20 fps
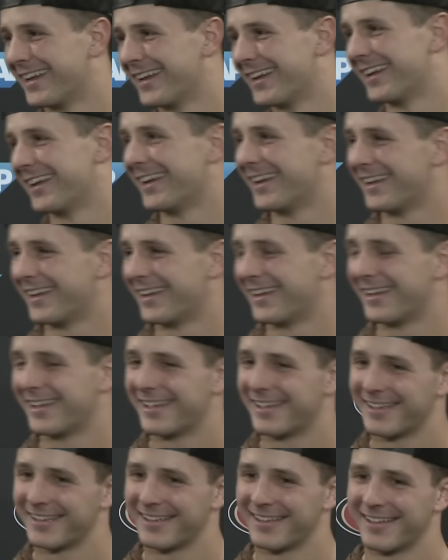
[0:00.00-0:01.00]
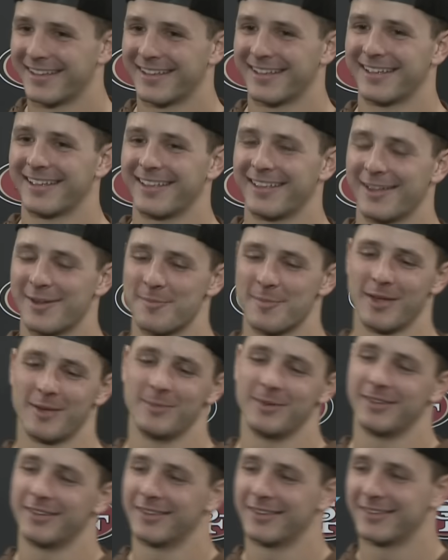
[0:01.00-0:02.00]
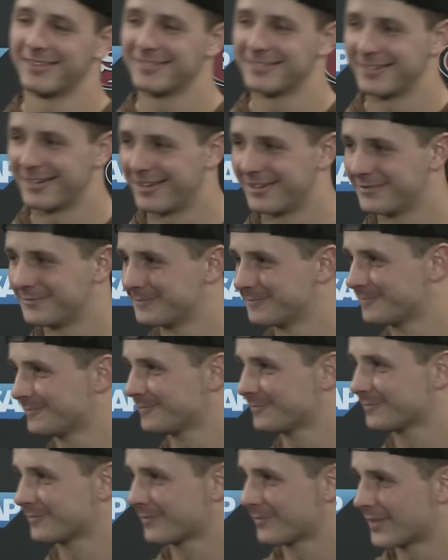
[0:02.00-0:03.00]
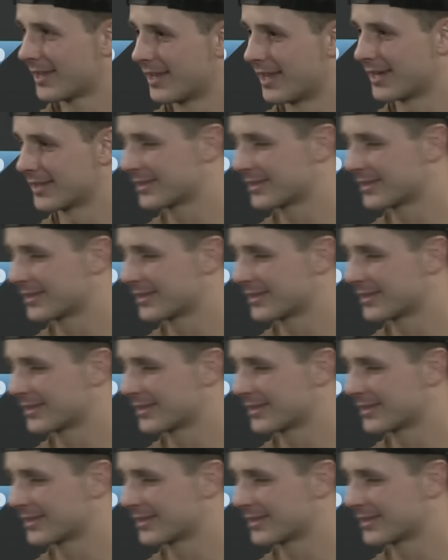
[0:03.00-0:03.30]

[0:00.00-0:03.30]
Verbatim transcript: Happy New Year, cards. Yeah, maybe. Yeah. Thanks,